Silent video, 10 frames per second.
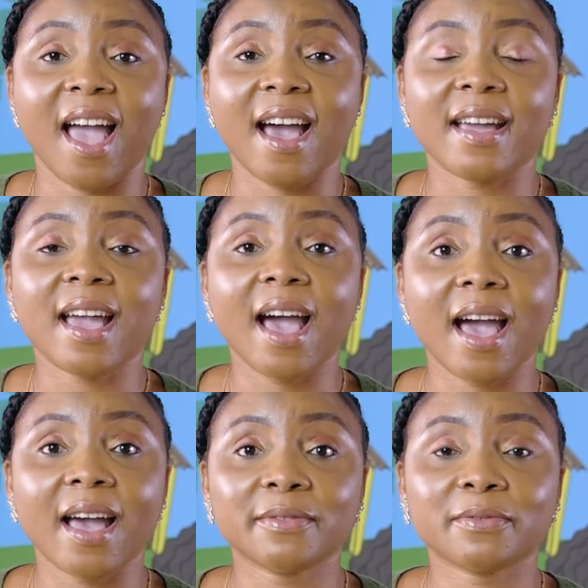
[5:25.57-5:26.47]
I
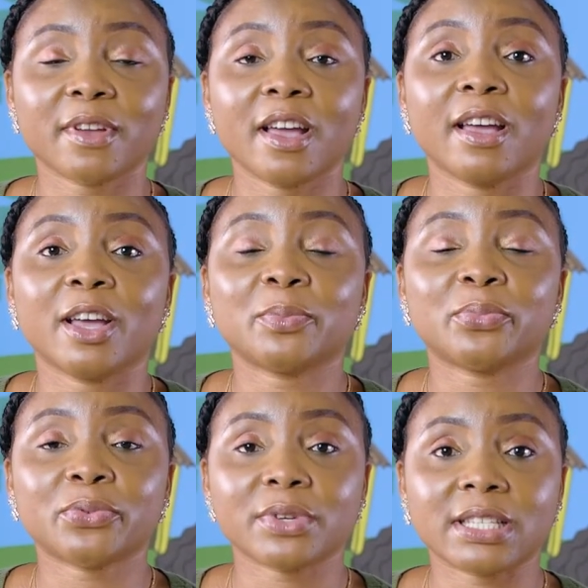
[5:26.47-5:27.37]
have a
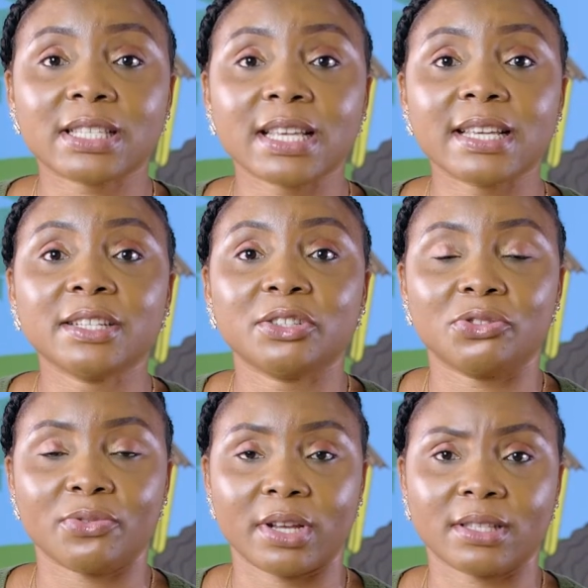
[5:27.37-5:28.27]
pretty
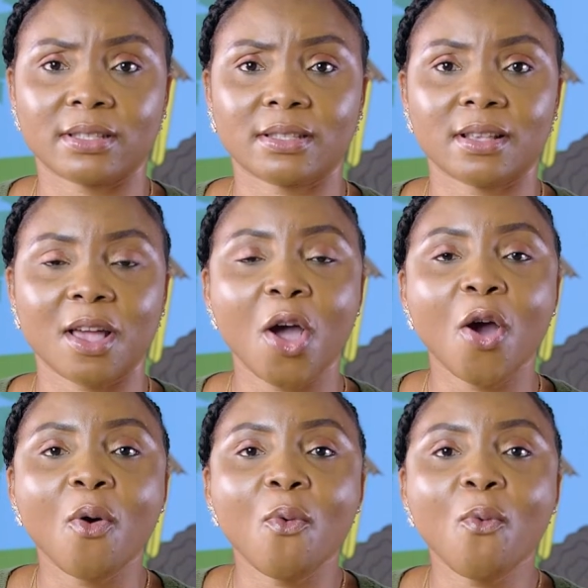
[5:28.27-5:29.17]
dress.
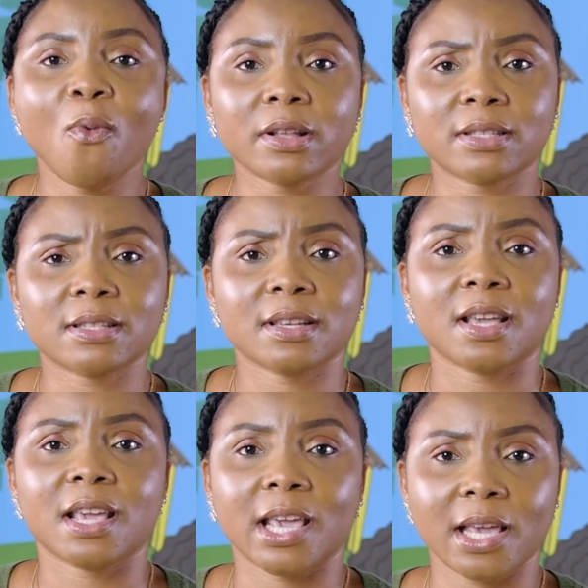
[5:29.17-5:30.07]
What
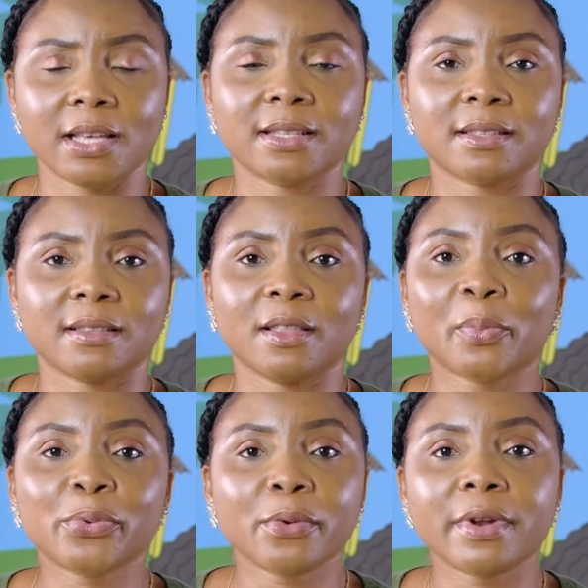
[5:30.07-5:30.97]
is the
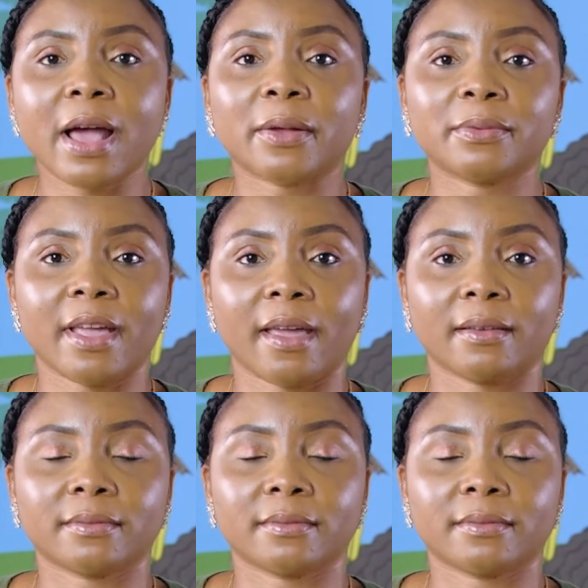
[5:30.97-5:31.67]
pronoun there?